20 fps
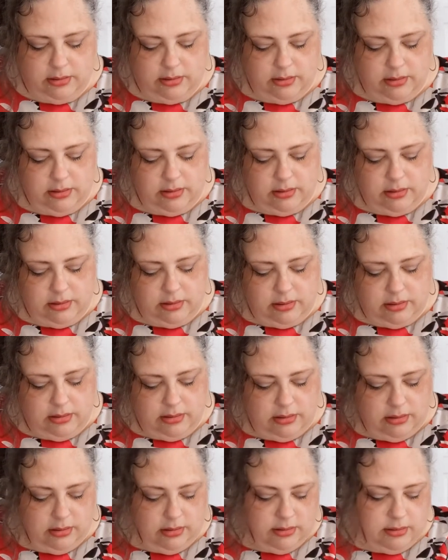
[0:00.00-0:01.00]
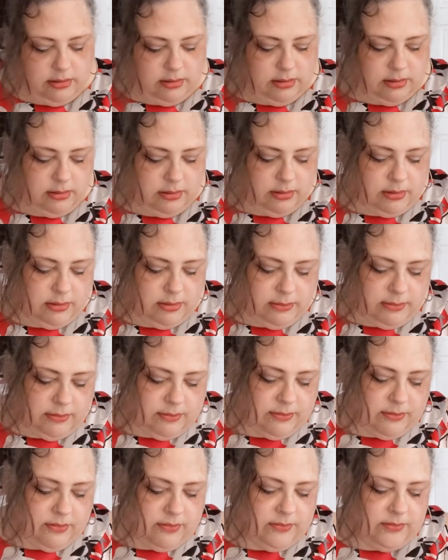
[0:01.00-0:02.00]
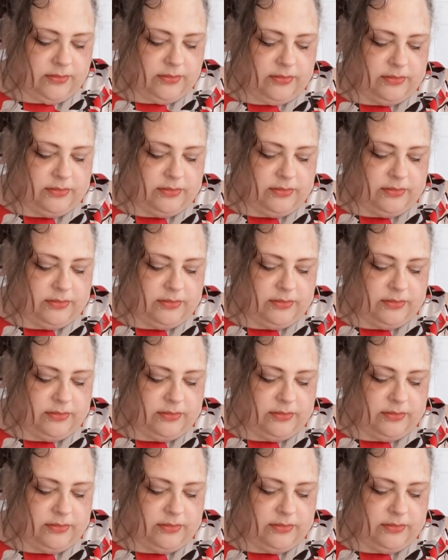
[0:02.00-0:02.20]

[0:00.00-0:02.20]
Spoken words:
No one is speaking in this clip.